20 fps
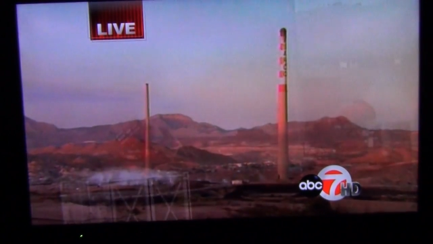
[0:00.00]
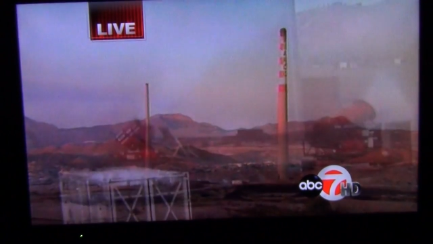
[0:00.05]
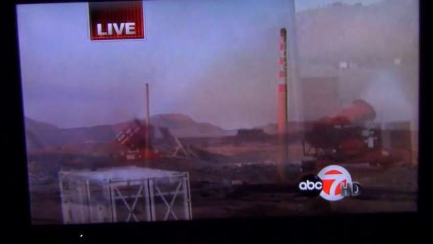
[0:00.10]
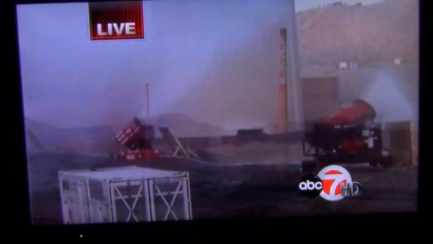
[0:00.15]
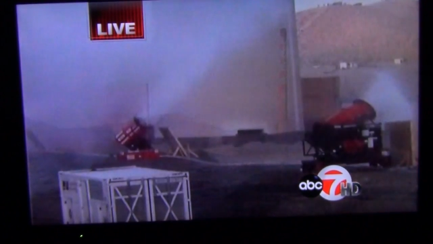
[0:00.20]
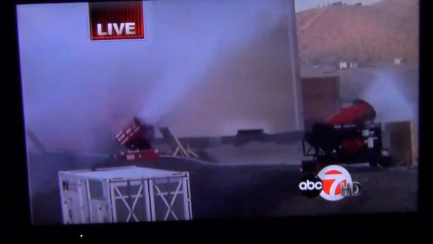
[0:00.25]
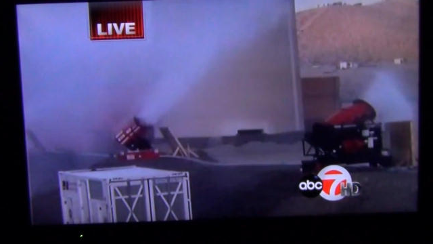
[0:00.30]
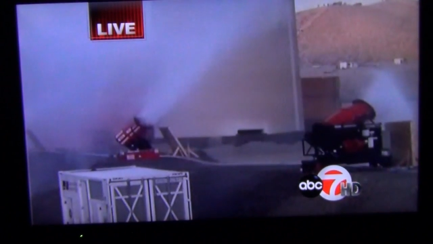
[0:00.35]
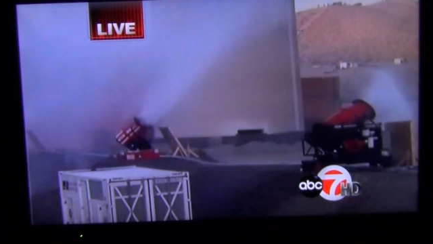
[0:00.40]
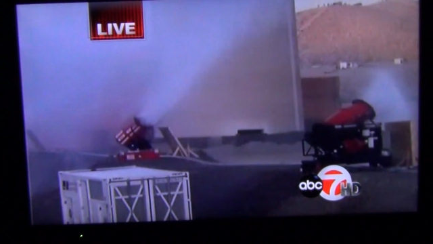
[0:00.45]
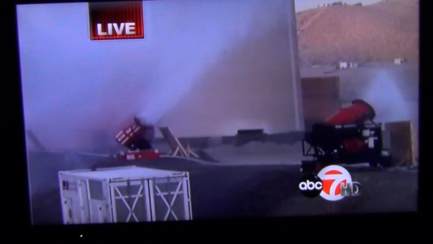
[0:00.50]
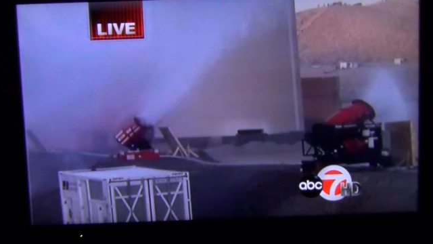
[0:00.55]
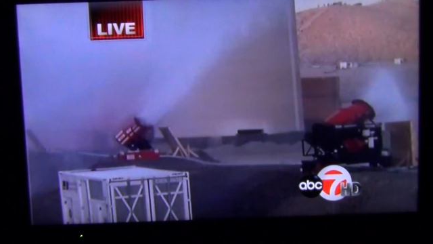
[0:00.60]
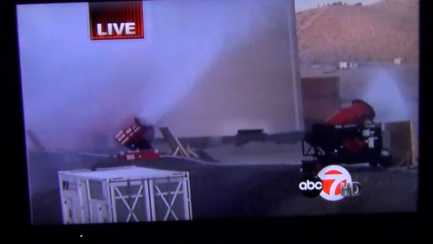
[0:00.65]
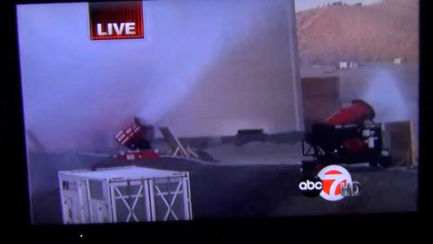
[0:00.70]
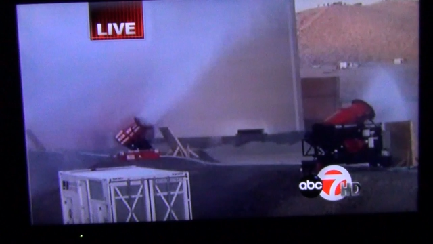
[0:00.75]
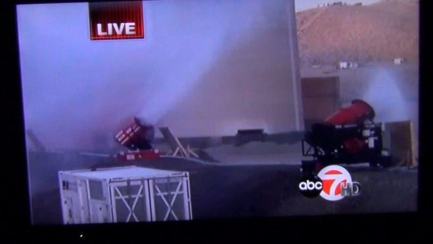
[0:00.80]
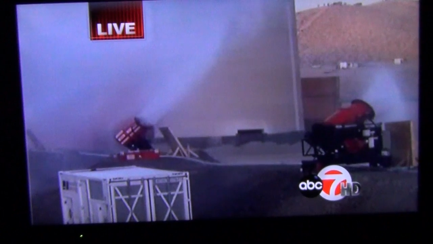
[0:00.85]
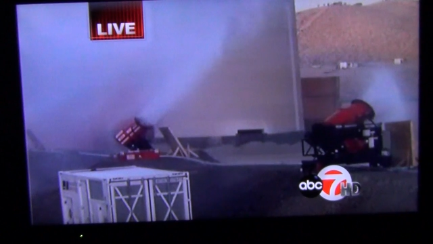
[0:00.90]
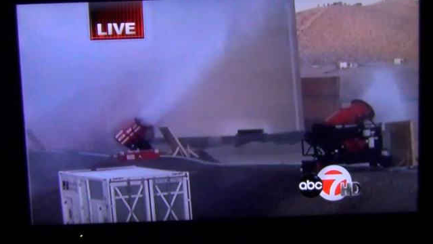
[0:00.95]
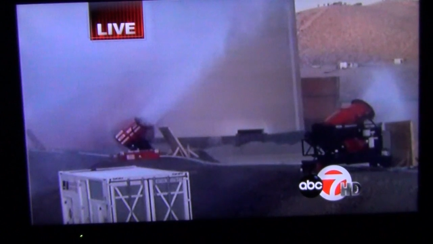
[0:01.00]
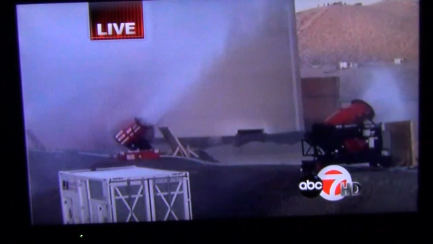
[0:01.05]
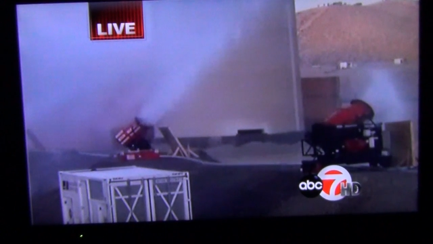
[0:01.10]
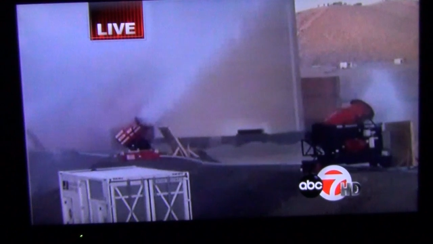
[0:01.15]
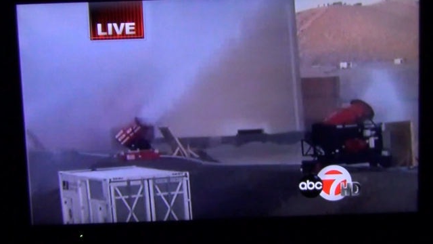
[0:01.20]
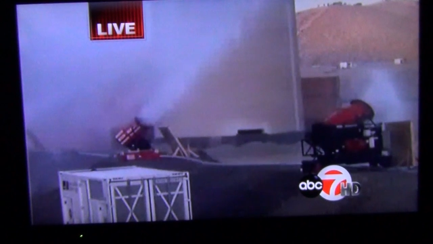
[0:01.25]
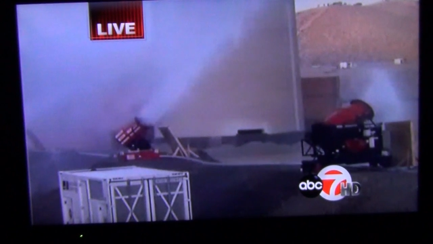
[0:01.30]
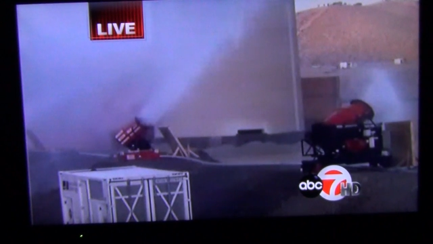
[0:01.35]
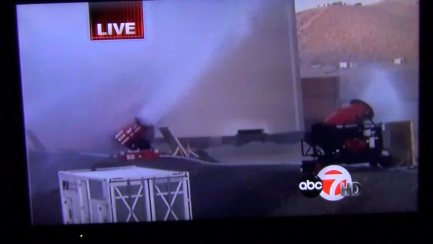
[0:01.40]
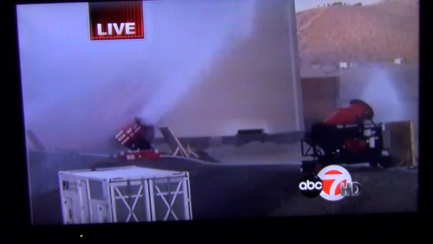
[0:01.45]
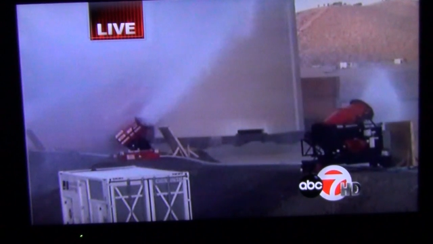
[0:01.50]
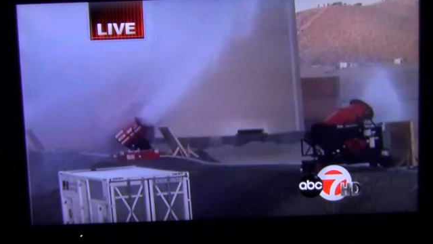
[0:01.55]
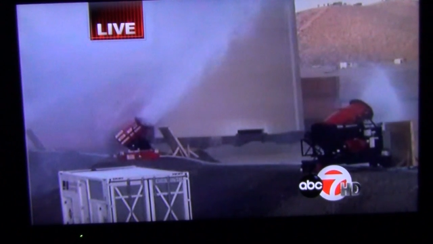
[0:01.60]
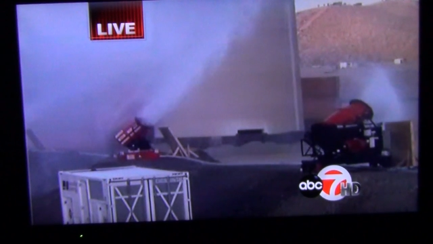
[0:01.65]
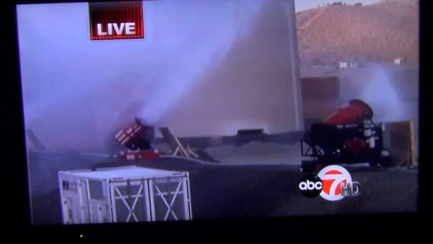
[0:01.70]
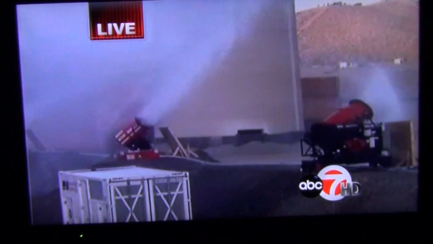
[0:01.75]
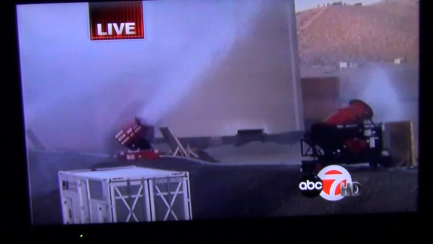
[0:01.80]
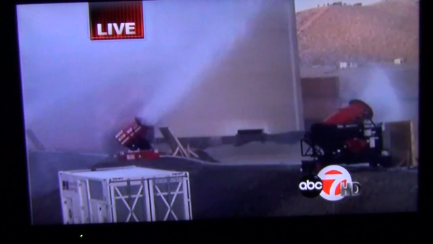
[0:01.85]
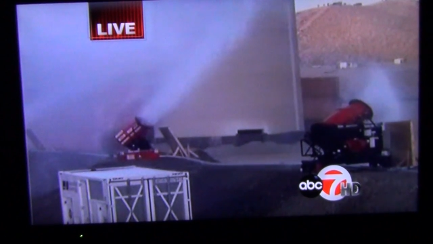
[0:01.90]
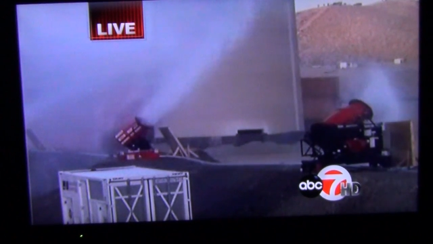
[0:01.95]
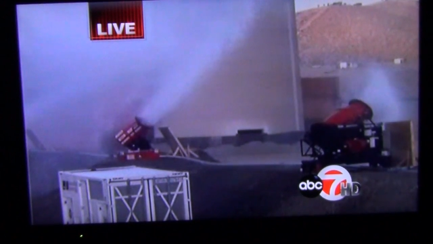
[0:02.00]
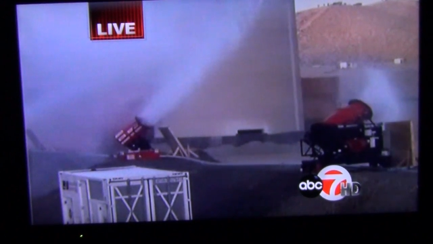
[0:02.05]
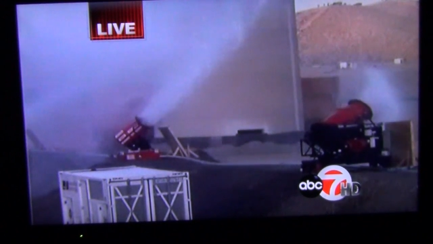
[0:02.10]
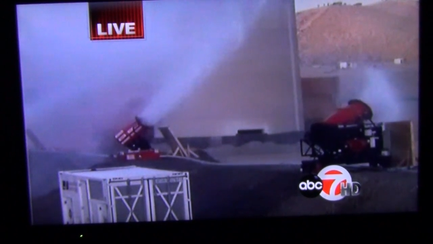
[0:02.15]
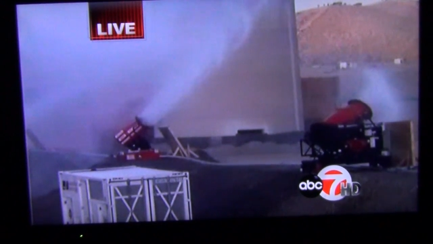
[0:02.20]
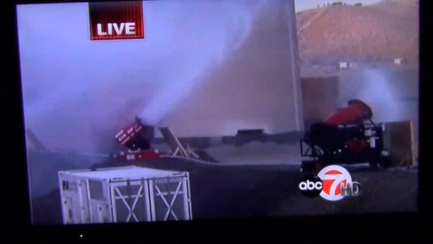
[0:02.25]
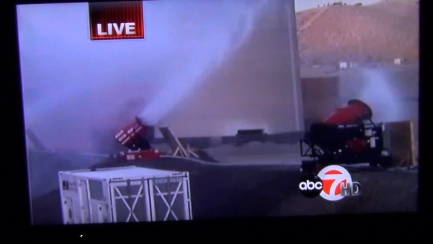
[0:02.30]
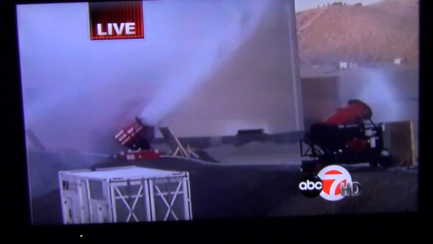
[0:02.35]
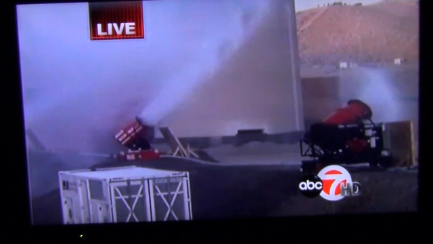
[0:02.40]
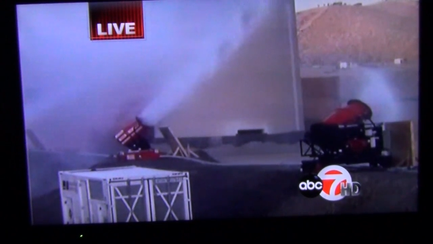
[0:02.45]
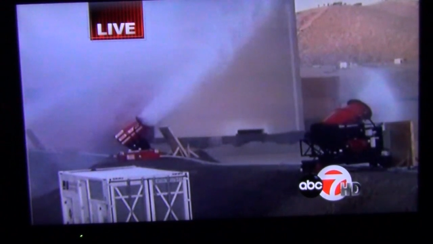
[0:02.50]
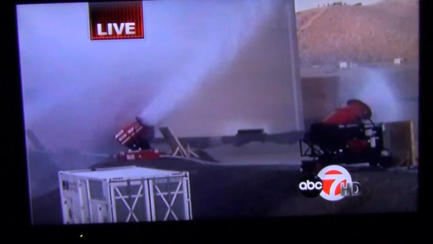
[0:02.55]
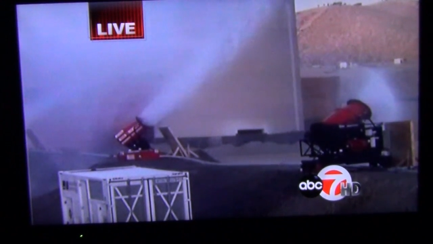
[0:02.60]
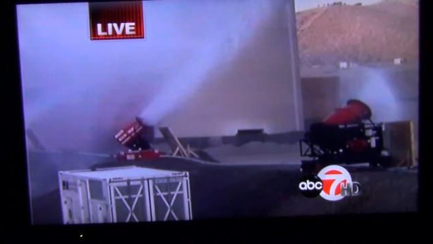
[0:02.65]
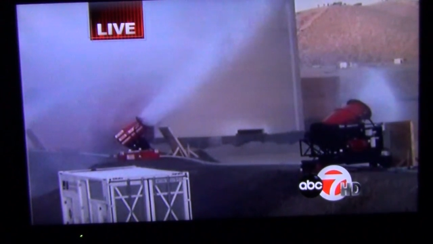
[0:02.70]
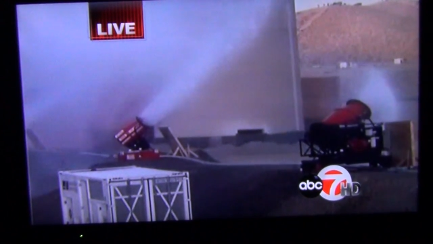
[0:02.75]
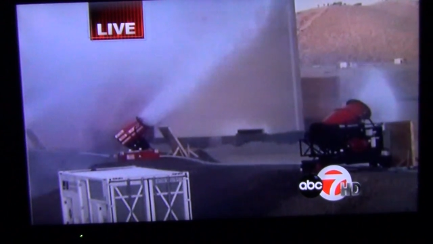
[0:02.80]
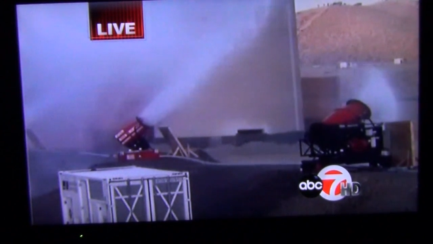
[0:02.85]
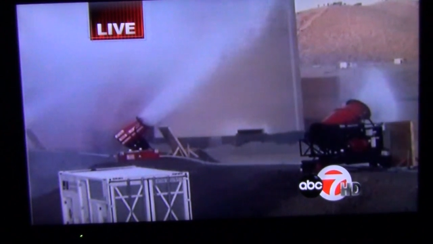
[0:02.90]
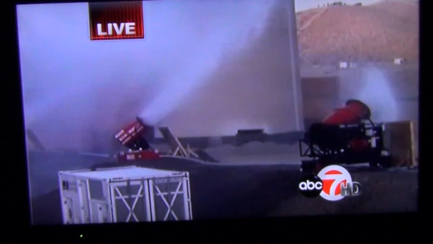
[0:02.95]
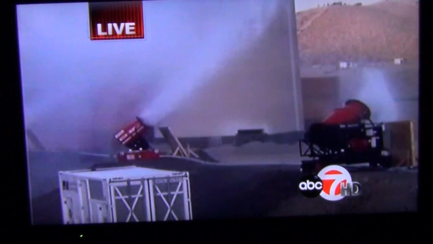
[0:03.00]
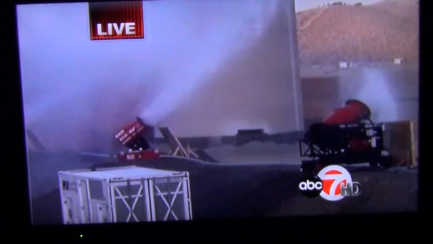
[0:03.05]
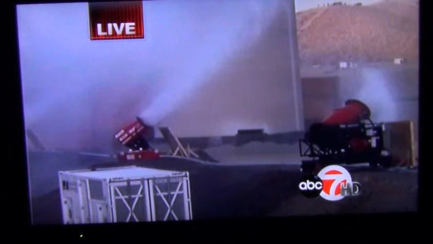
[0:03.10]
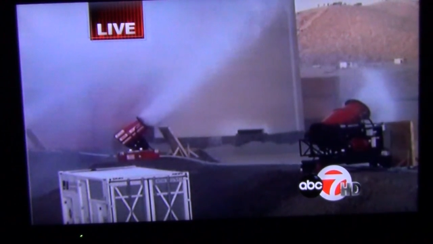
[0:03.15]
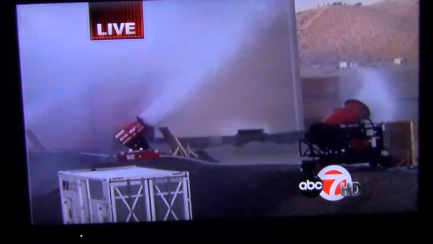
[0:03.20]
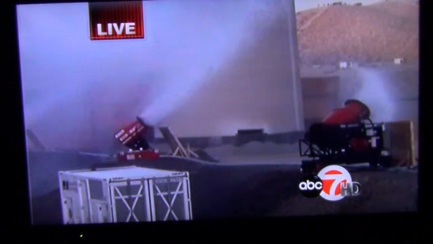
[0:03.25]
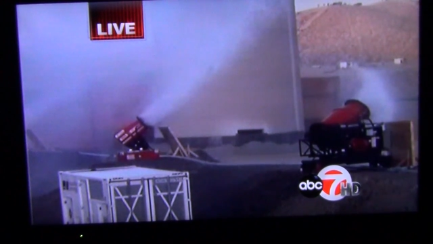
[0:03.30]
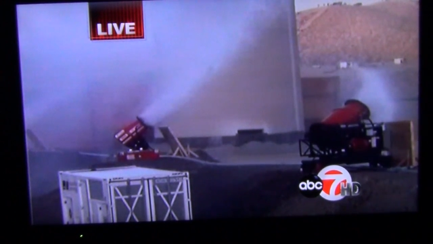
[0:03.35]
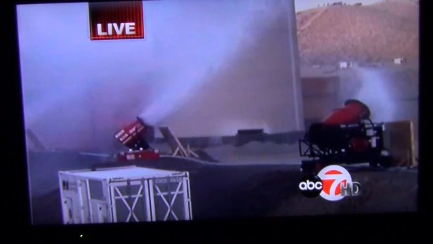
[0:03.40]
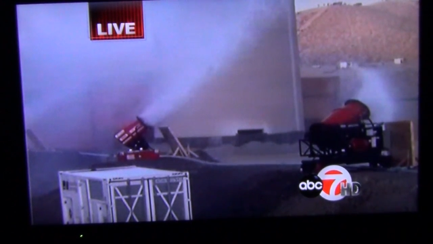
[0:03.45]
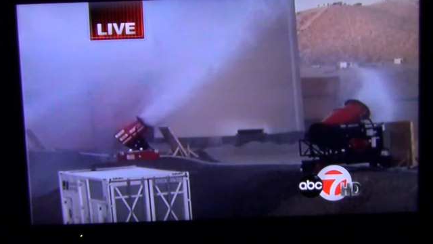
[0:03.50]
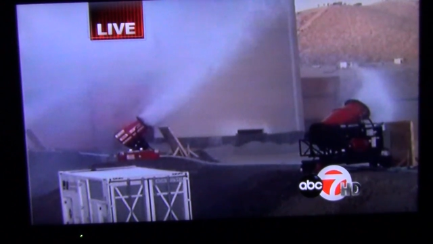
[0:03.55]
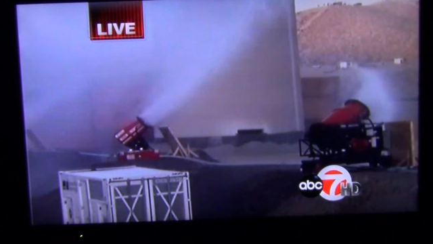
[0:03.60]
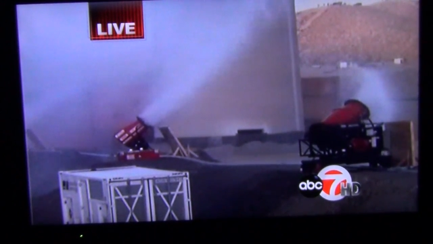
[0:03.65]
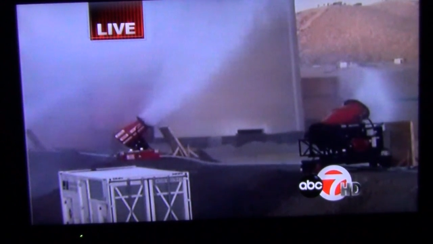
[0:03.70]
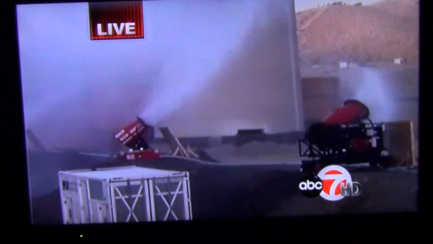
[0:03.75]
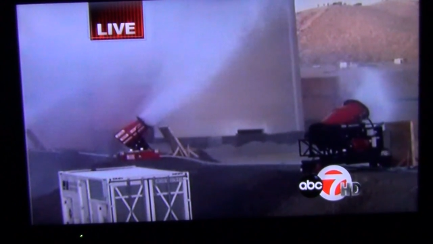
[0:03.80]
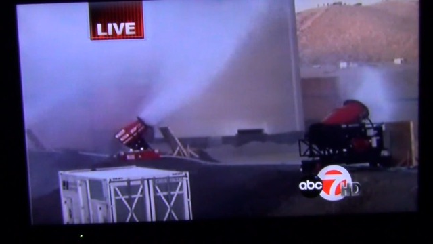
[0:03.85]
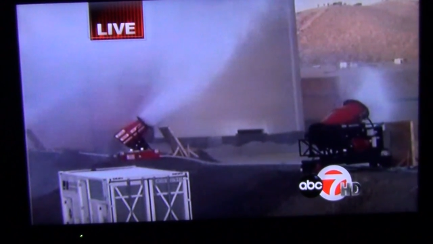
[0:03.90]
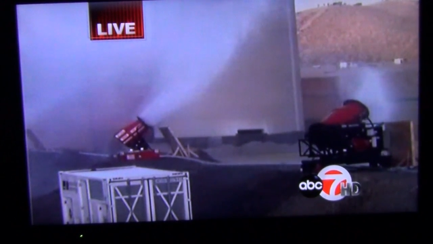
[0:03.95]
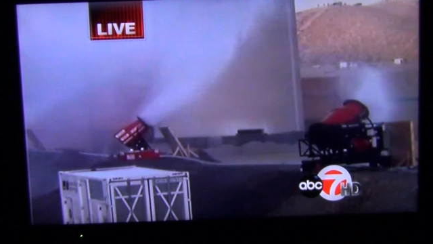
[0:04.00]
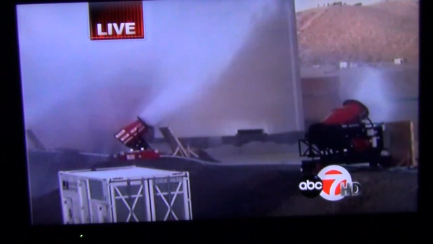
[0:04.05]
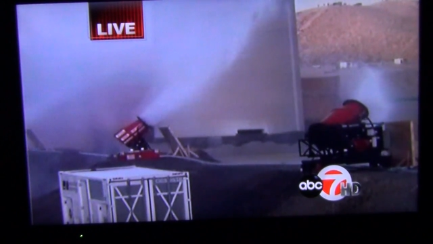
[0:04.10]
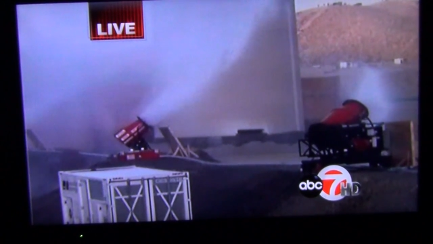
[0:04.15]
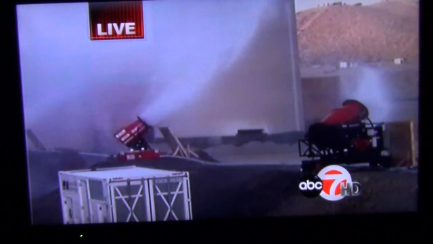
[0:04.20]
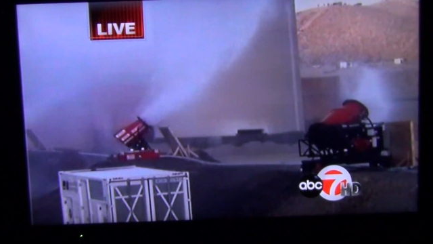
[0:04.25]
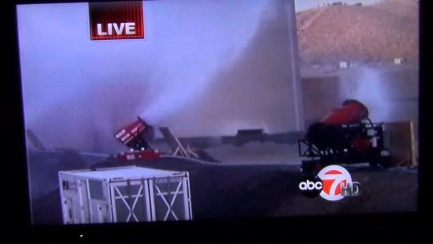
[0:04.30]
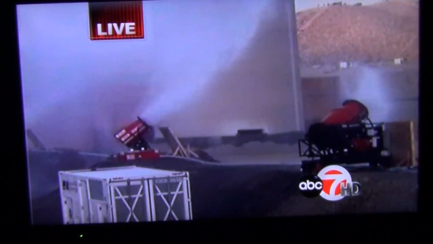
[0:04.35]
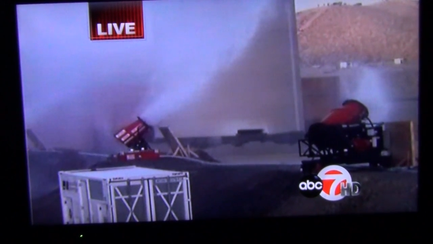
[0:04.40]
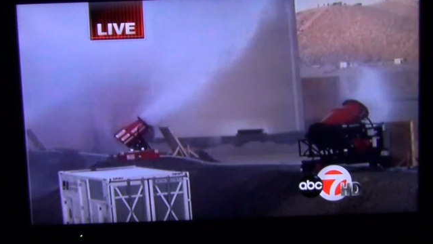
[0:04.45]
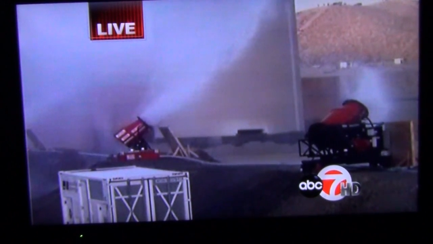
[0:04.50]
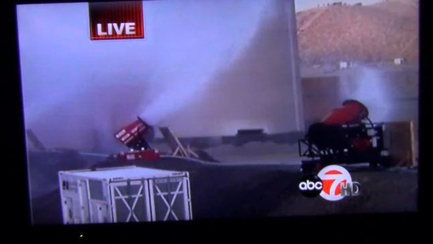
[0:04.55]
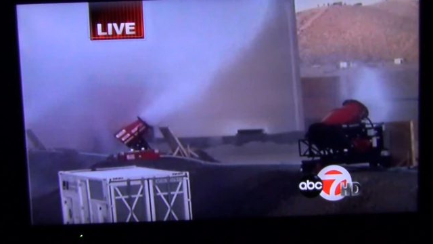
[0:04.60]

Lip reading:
(no speaker visible)